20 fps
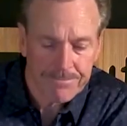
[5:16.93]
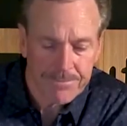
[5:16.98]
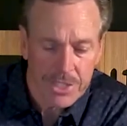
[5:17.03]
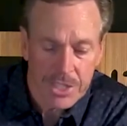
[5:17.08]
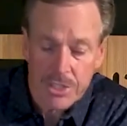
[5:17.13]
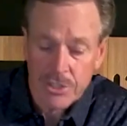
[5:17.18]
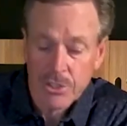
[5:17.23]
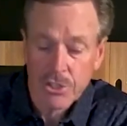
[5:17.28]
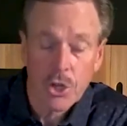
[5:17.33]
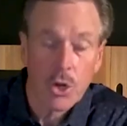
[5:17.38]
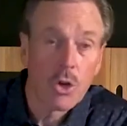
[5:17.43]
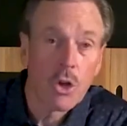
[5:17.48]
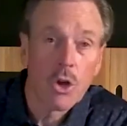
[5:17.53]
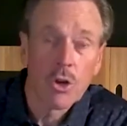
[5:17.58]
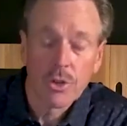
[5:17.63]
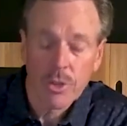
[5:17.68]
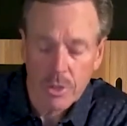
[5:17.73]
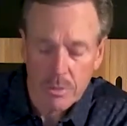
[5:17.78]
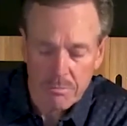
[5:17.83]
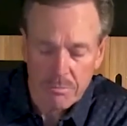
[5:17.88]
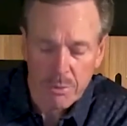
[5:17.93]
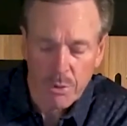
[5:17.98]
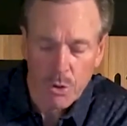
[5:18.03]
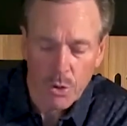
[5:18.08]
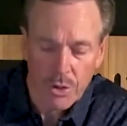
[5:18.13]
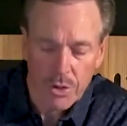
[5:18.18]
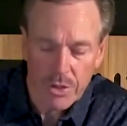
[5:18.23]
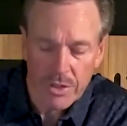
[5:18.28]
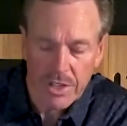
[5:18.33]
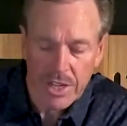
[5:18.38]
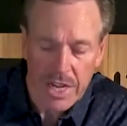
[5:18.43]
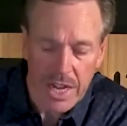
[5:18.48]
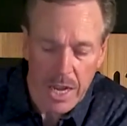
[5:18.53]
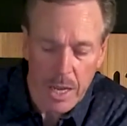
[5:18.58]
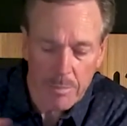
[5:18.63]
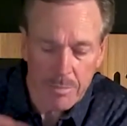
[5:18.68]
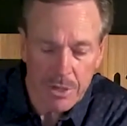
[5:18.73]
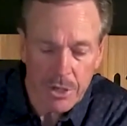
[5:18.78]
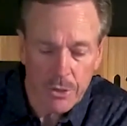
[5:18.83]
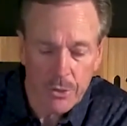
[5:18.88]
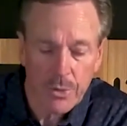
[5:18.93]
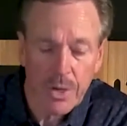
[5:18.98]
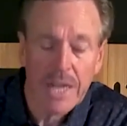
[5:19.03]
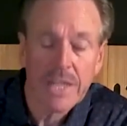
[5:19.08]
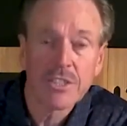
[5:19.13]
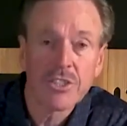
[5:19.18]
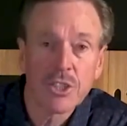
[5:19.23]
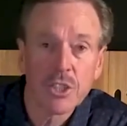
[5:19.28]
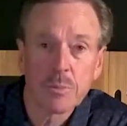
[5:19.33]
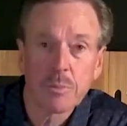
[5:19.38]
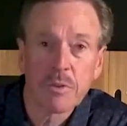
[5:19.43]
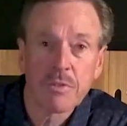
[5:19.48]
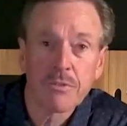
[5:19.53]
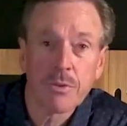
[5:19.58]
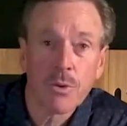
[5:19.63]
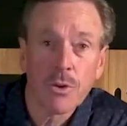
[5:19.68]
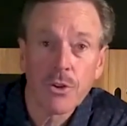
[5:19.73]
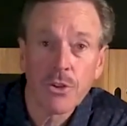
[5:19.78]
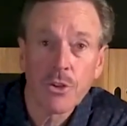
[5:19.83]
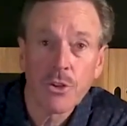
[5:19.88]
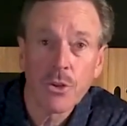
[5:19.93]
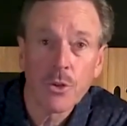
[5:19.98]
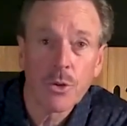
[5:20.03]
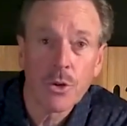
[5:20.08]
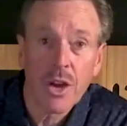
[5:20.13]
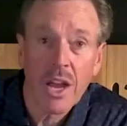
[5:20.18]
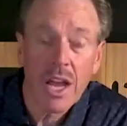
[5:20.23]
It is no longer important that I appear righteous before you or